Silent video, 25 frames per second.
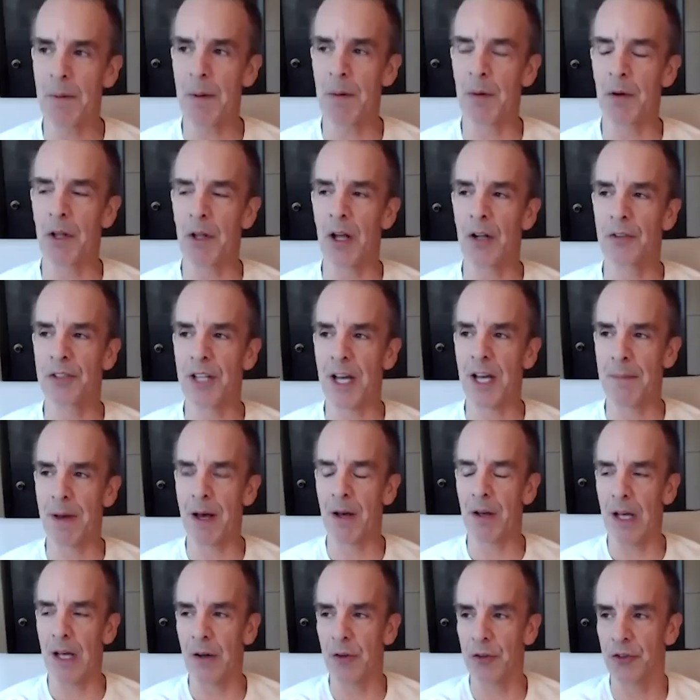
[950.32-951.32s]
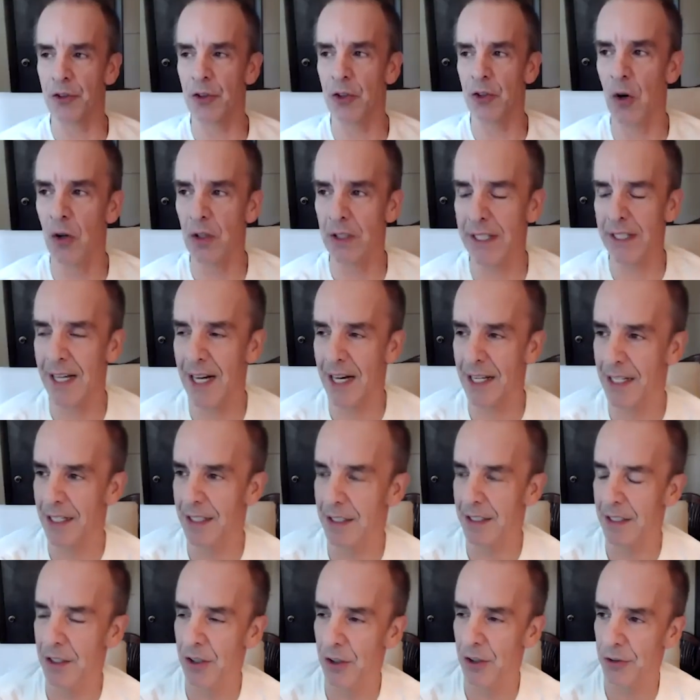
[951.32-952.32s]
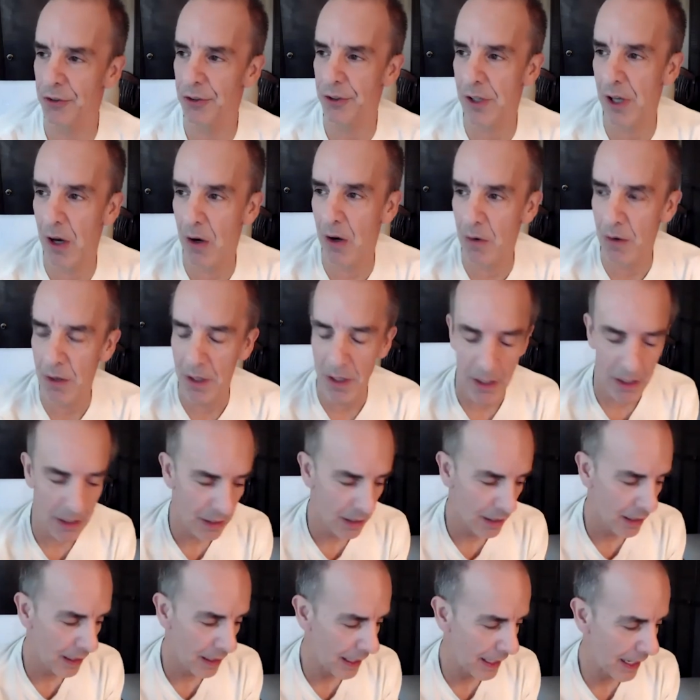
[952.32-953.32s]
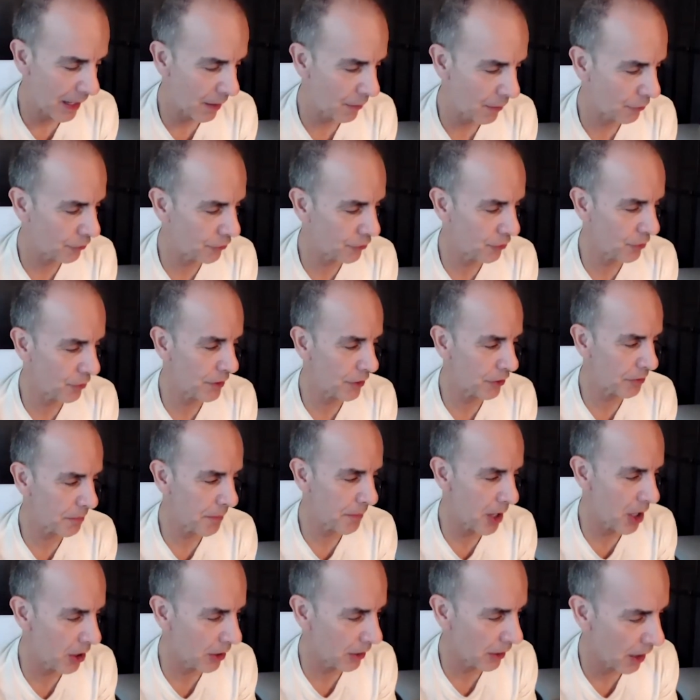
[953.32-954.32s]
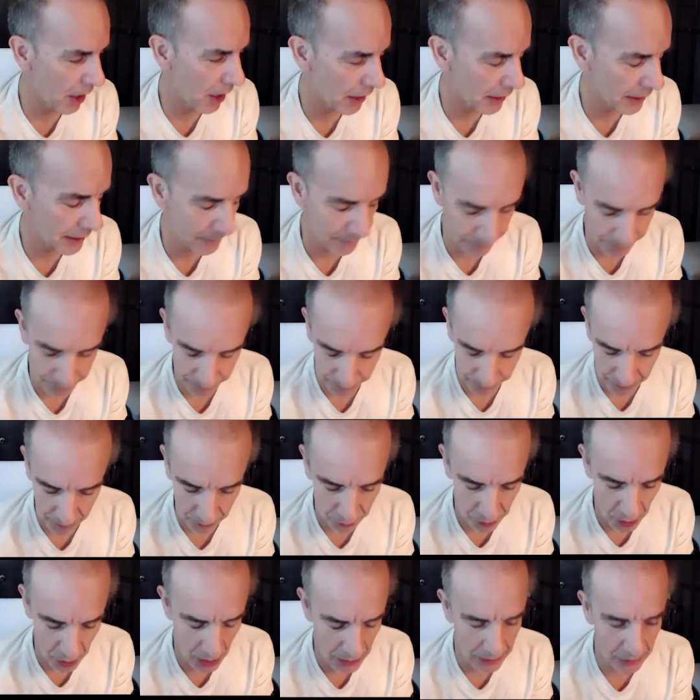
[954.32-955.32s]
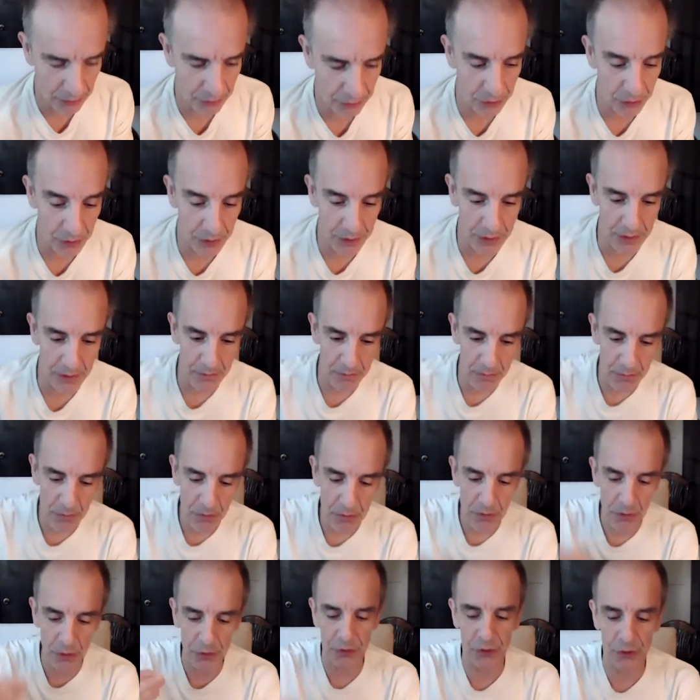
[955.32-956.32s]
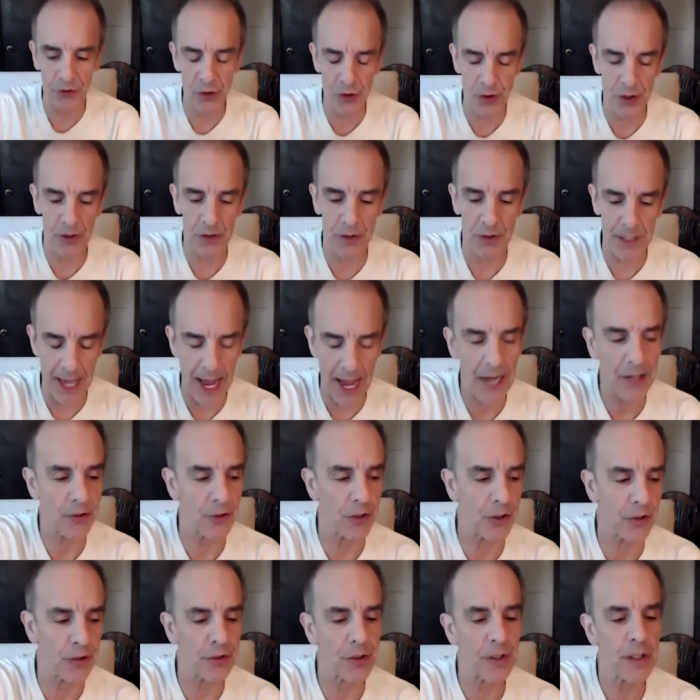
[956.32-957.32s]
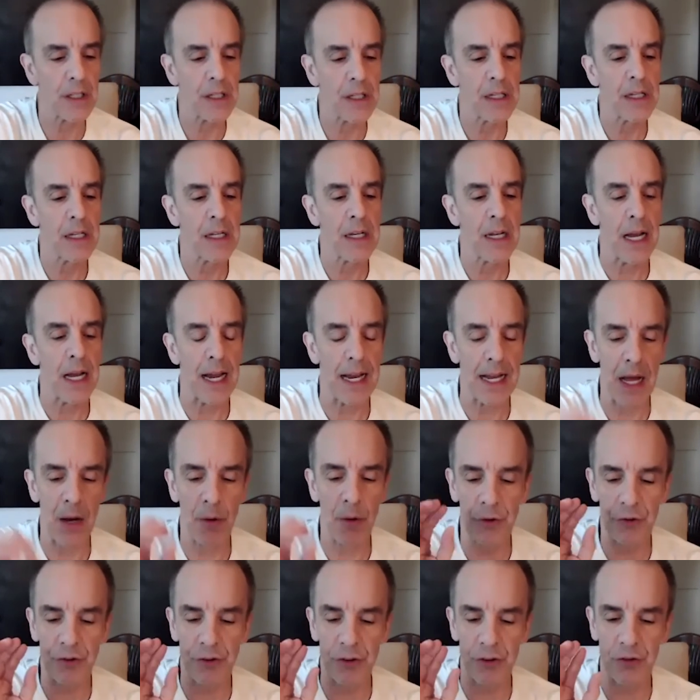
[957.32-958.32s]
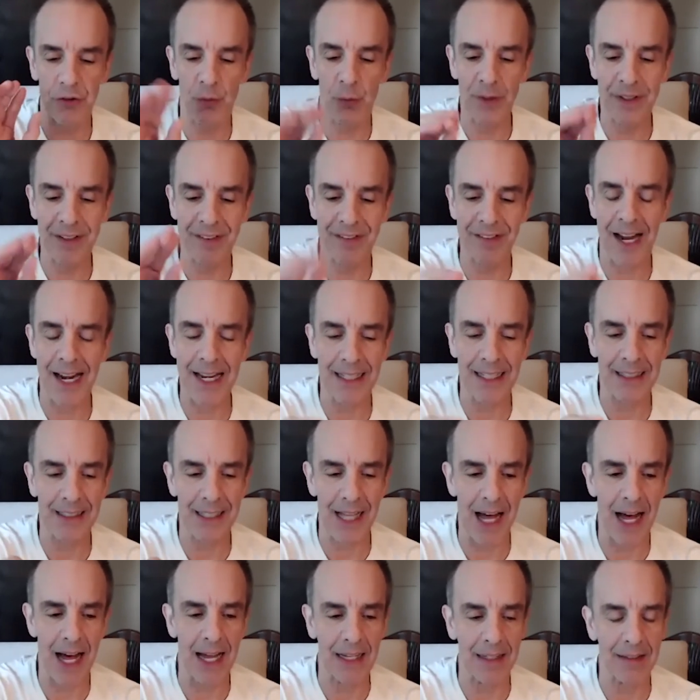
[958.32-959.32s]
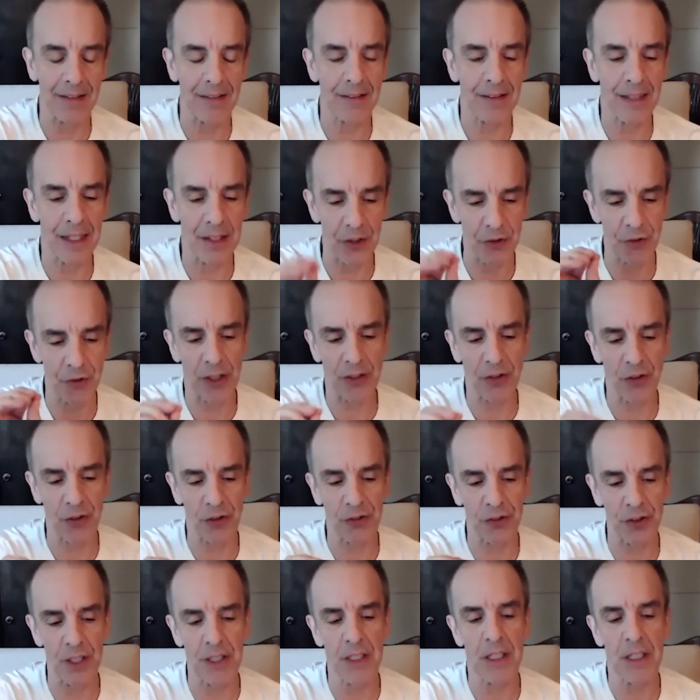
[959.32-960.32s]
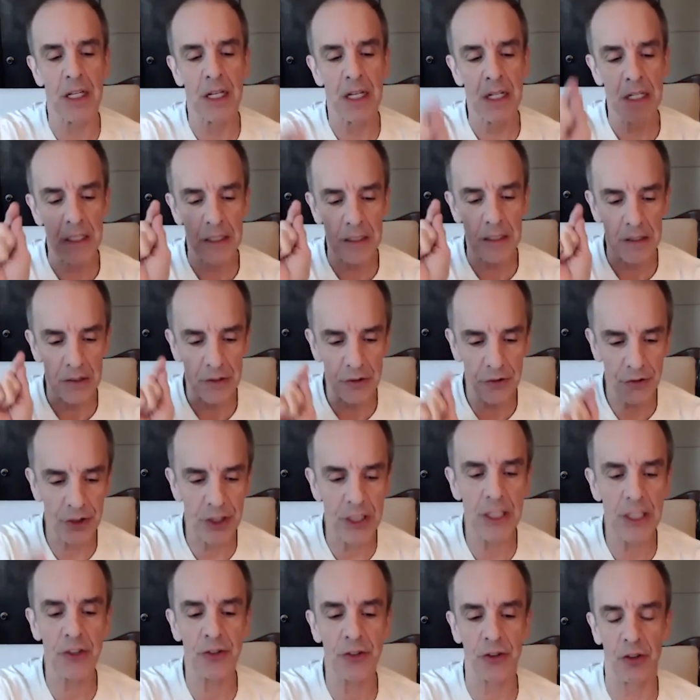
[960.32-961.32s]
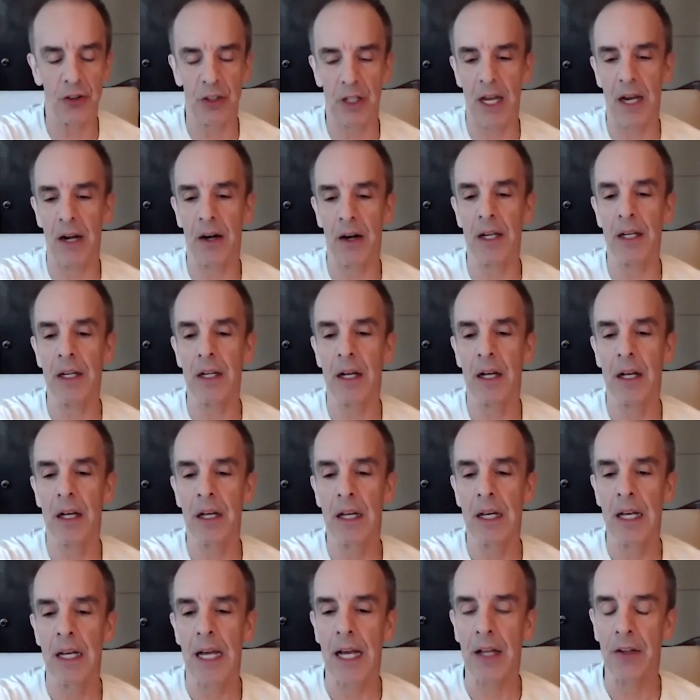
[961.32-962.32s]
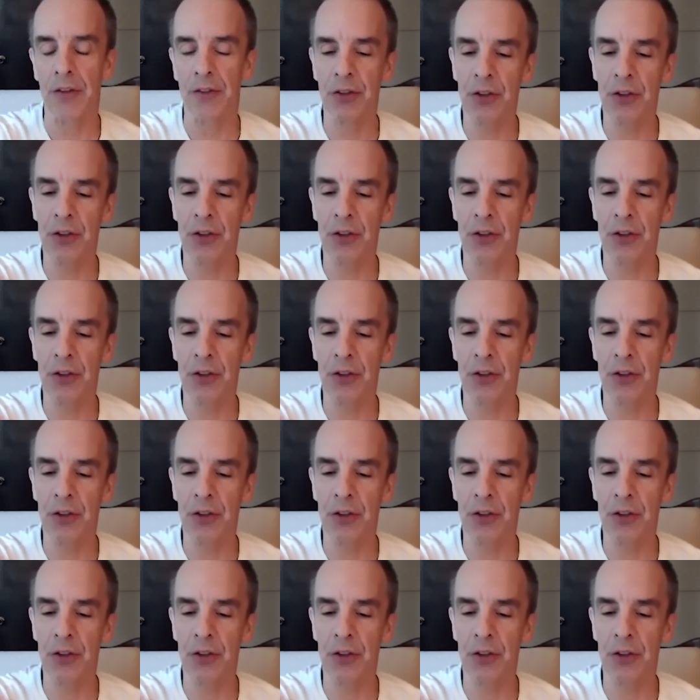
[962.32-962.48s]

a long time I was doing Oleana years ago, and I was doing this monologue, talking to the student, the actress, and I was just reciting lines, and the director said, "Teacher, Larry," and as soon as